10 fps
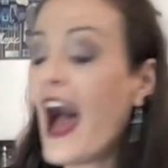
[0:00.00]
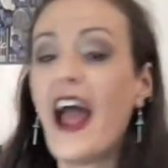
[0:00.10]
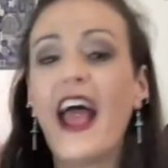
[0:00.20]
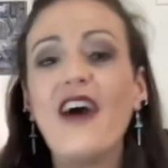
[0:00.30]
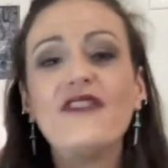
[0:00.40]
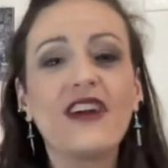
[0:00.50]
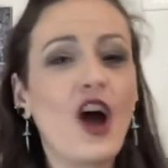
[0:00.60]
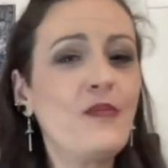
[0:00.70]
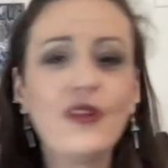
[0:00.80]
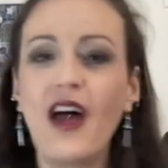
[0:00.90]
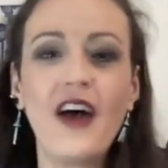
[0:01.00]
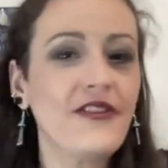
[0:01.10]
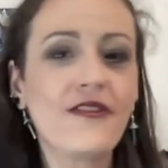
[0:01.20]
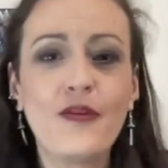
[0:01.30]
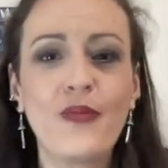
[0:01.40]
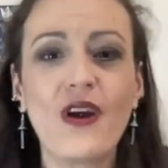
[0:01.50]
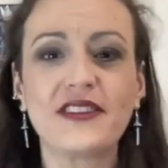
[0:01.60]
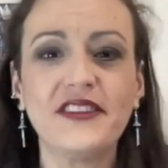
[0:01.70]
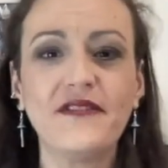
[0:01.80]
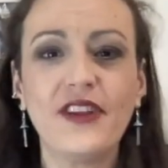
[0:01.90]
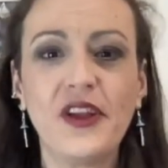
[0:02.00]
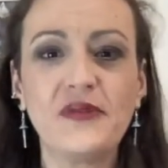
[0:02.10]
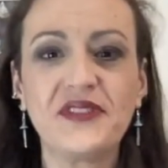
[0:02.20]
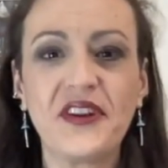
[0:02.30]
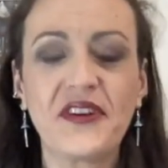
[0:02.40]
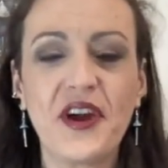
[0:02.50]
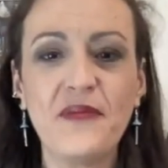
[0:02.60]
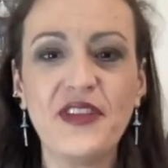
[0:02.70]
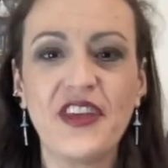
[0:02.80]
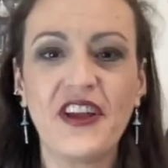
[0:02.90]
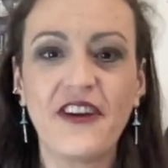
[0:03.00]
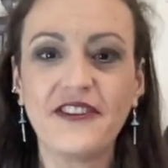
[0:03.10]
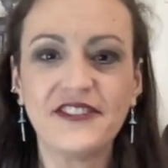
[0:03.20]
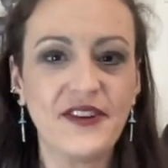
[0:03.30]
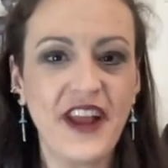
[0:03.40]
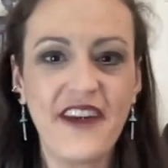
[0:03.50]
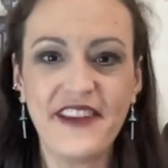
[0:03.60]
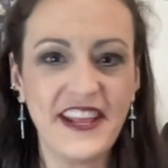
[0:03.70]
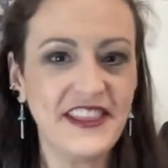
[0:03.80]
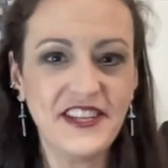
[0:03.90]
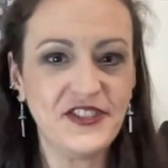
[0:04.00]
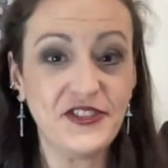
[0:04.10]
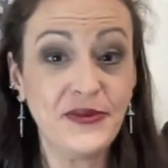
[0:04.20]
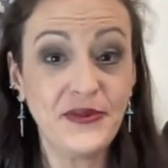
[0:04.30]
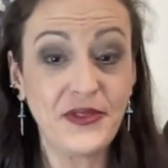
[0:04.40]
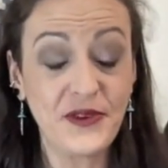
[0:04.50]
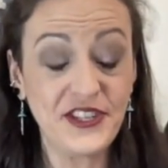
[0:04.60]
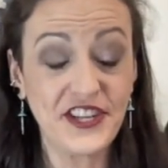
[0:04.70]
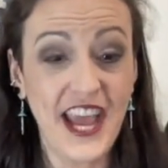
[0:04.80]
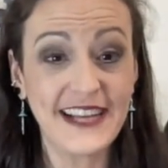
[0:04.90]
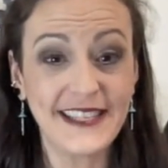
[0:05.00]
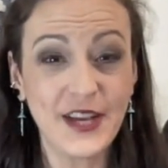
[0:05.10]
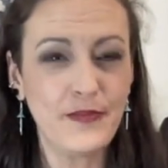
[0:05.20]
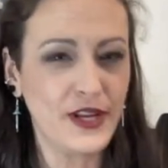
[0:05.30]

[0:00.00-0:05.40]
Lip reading: I have a couple other unboxing videos that are coming that don't have anything to do with Witch Casket,